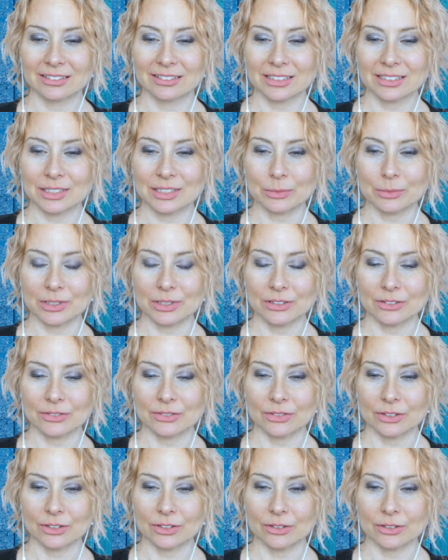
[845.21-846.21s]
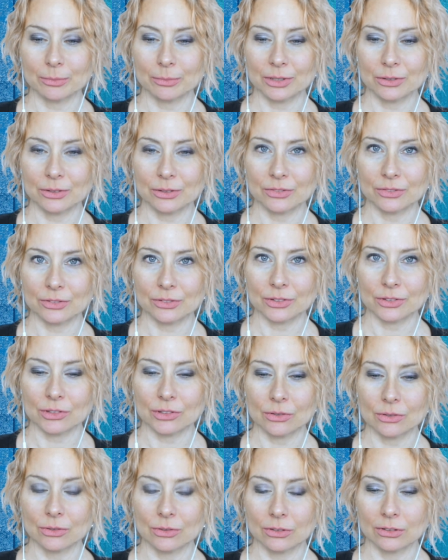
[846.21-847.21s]
she's wonderful, beautiful
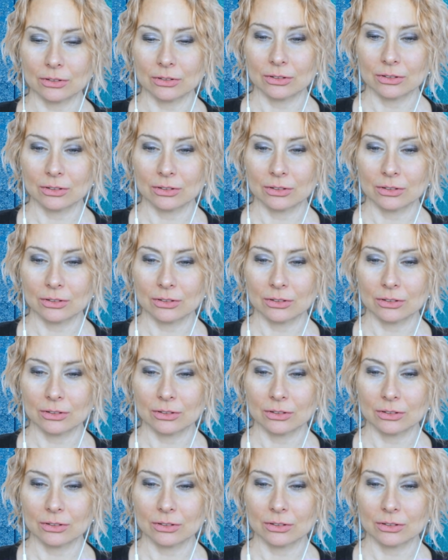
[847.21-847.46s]
soul.